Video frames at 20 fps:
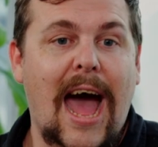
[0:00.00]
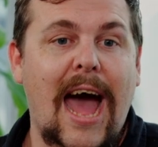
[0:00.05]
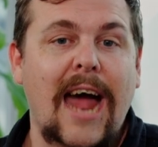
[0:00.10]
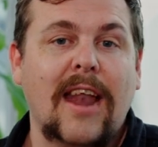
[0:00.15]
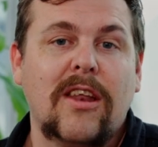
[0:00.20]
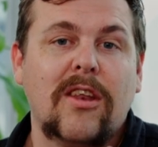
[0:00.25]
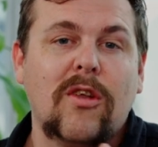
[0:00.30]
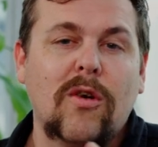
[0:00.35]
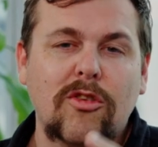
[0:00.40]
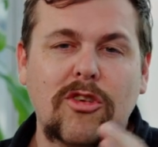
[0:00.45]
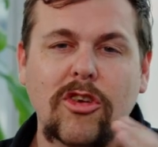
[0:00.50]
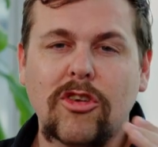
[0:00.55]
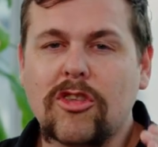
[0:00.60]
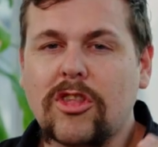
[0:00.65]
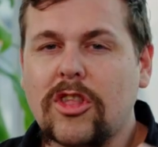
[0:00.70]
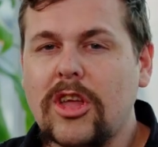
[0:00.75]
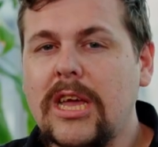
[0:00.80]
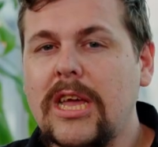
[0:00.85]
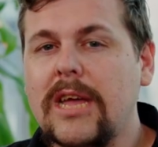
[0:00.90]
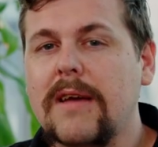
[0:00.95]
and not
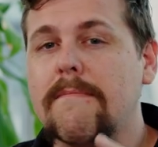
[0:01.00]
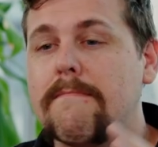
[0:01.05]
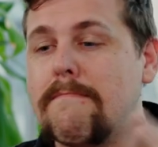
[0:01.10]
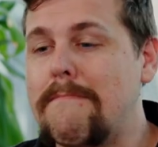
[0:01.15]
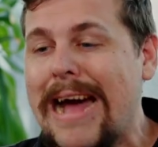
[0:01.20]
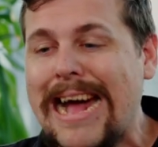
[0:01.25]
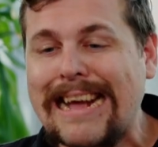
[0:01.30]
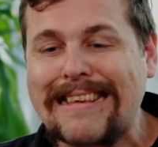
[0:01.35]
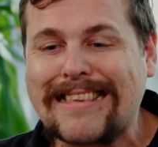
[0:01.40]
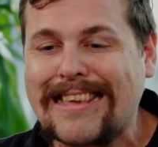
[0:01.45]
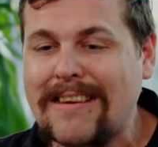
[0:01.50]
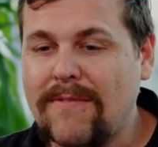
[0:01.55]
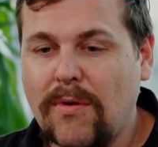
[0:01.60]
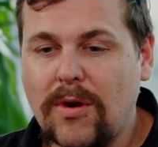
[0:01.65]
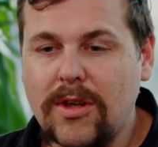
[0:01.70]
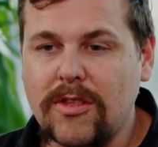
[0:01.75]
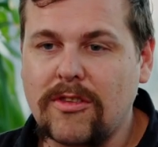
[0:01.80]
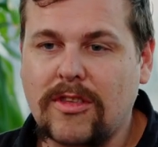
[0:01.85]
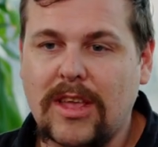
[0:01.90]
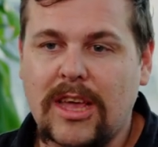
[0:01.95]
just the massive
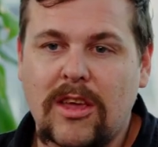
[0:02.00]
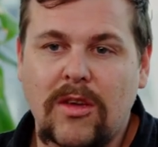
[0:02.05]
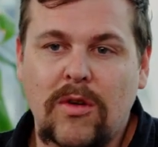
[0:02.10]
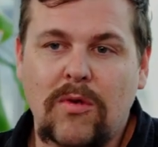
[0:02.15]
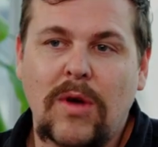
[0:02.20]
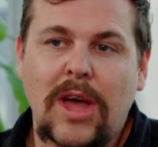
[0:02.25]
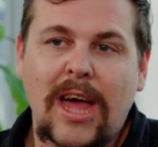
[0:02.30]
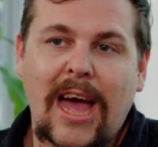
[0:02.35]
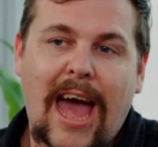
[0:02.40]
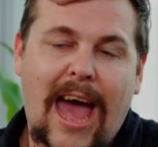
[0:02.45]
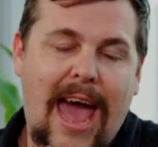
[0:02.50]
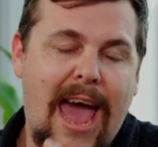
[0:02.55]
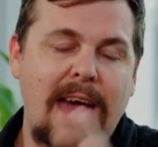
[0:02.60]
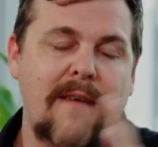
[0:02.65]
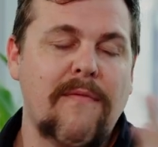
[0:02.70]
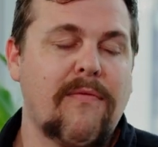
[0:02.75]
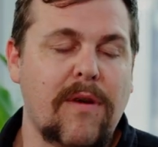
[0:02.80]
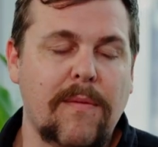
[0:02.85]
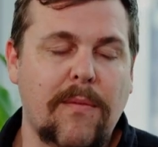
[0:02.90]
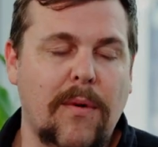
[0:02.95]
ones that you
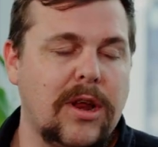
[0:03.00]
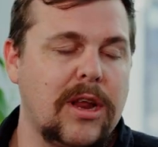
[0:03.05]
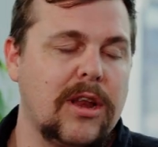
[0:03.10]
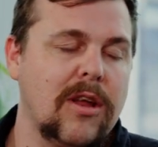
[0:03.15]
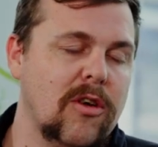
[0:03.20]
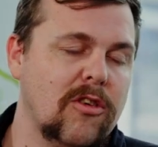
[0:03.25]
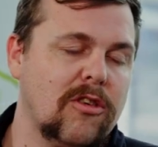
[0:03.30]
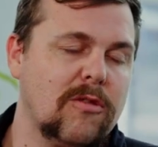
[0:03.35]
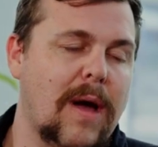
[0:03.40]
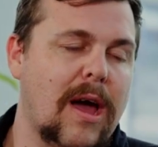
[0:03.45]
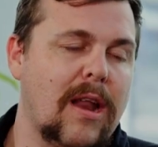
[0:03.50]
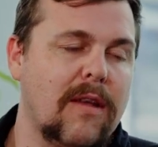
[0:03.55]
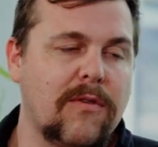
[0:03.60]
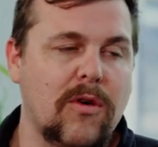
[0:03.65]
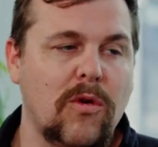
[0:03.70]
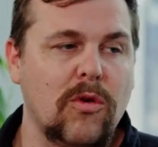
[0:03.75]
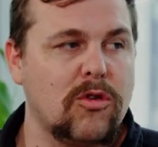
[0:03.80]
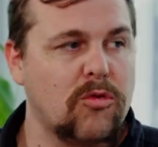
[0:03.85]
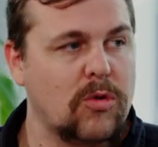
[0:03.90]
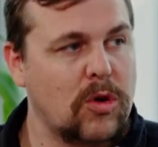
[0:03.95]
everybody knows about. Of
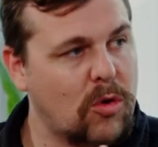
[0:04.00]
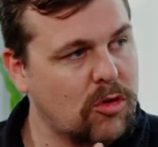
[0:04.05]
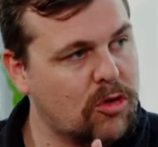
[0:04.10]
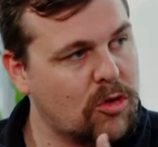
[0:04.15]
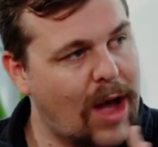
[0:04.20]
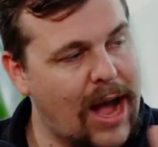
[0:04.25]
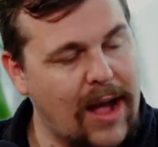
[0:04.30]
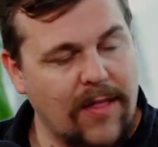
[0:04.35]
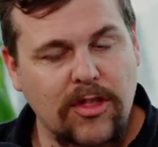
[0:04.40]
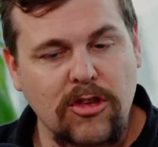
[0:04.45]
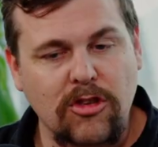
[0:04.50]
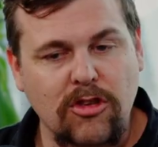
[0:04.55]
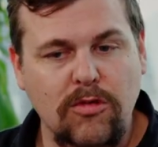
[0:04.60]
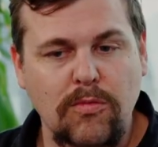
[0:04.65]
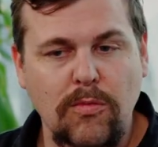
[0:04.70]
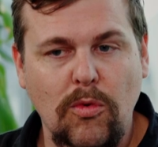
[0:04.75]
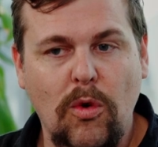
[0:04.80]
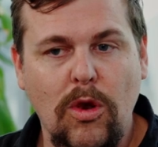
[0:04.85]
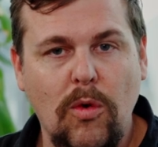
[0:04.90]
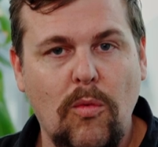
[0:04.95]
course, we also had the
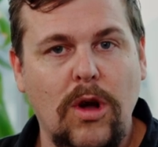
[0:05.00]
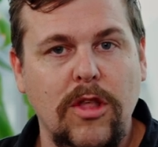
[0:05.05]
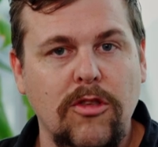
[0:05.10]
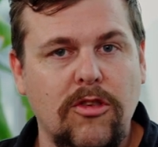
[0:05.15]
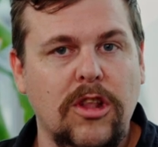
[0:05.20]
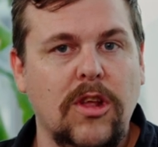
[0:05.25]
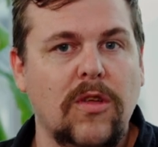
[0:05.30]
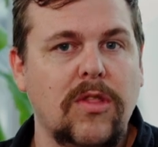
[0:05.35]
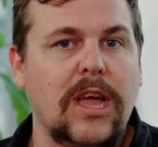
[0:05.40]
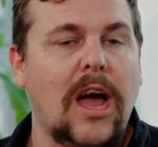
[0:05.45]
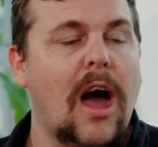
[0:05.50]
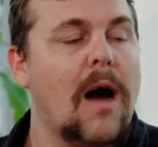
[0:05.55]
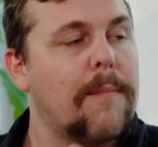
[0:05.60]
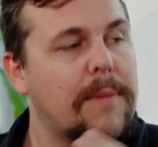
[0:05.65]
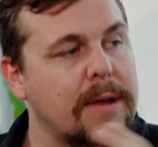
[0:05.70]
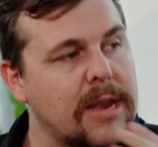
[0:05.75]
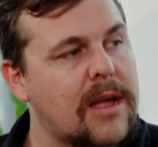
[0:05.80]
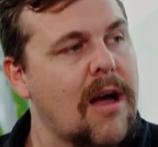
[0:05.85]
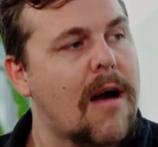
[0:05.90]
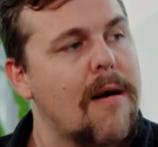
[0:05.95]
smaller ones, you know, the up
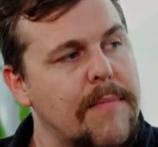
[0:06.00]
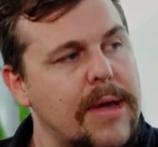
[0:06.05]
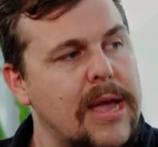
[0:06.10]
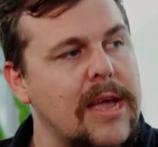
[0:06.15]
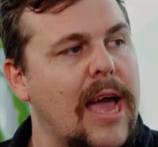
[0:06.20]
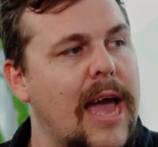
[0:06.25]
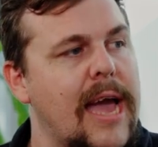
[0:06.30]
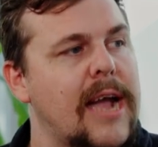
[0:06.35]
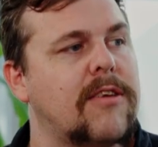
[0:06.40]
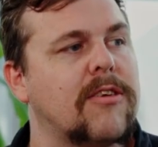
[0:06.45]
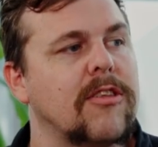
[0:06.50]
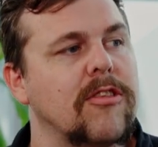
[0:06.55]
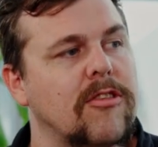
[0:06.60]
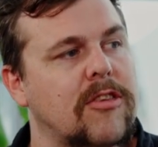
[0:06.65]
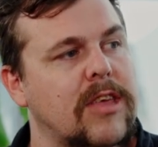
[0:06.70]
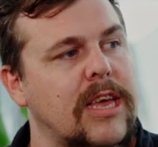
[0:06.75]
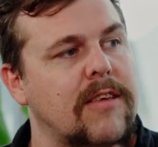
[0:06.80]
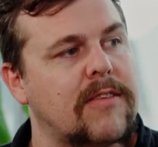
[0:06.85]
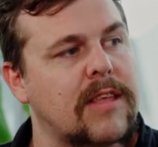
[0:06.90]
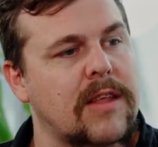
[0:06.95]
and coming
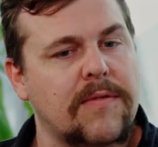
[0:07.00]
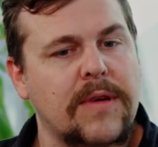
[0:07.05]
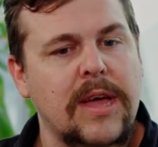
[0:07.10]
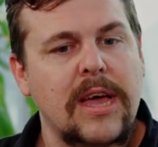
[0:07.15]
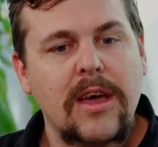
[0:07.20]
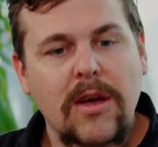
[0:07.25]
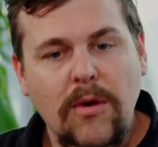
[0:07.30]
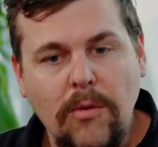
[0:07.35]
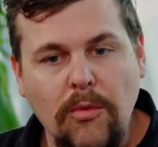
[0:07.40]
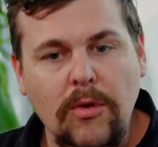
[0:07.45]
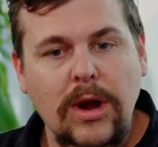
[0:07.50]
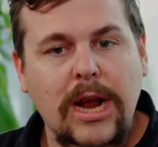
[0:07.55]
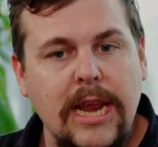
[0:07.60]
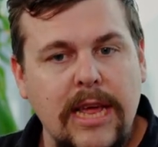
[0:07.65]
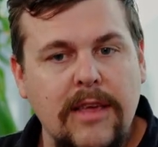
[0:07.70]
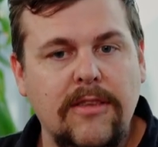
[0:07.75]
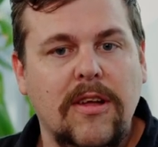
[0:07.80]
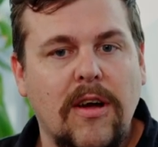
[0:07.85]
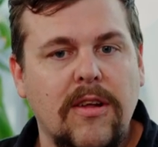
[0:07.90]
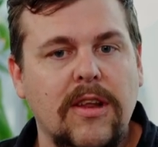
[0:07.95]
agencies that have
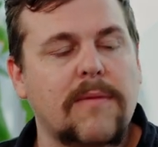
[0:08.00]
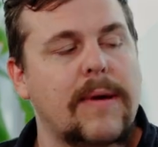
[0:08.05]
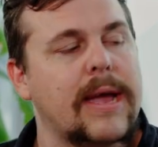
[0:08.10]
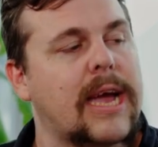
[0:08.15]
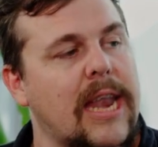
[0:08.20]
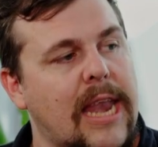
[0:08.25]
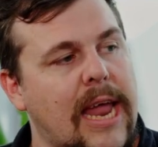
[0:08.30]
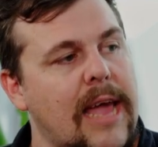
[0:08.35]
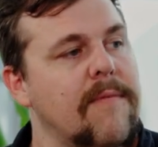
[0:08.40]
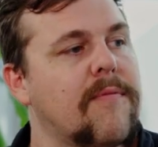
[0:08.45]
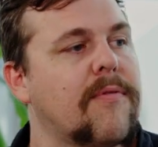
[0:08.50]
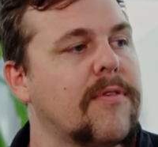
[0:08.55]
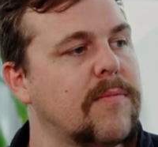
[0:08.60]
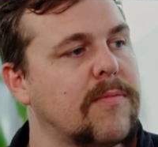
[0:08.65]
really started to make a name for